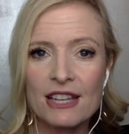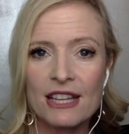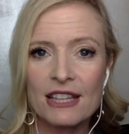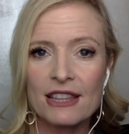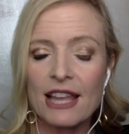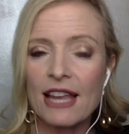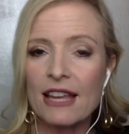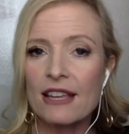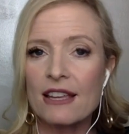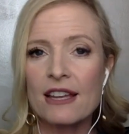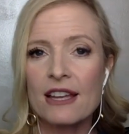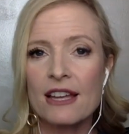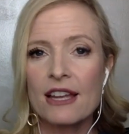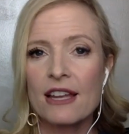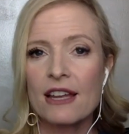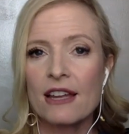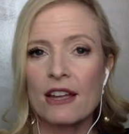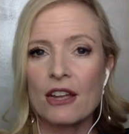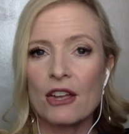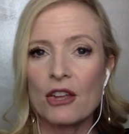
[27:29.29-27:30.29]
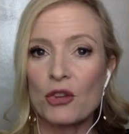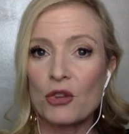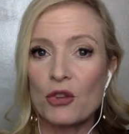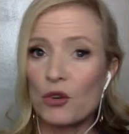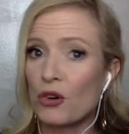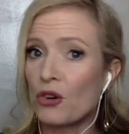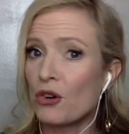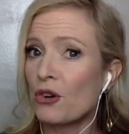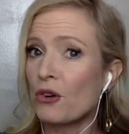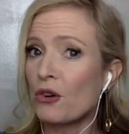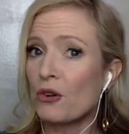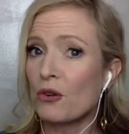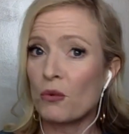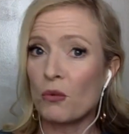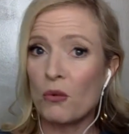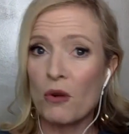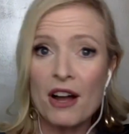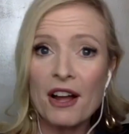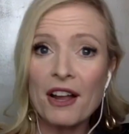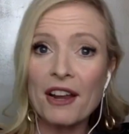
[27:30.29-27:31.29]
Like, you're
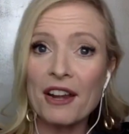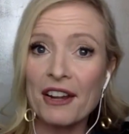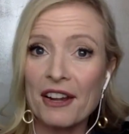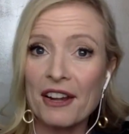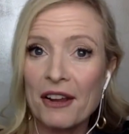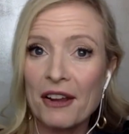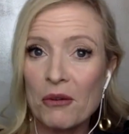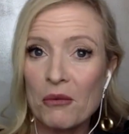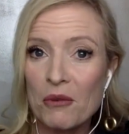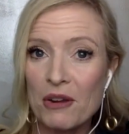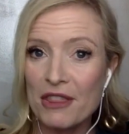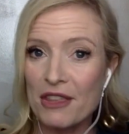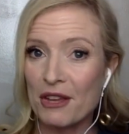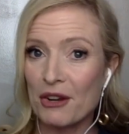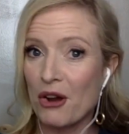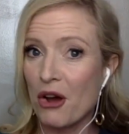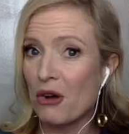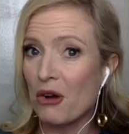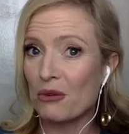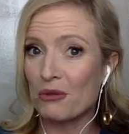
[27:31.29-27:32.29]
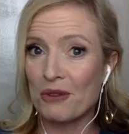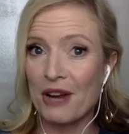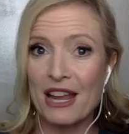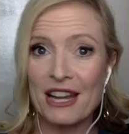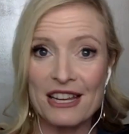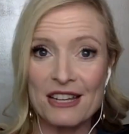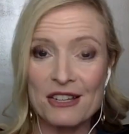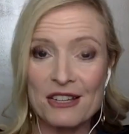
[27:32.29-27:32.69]
one with it already.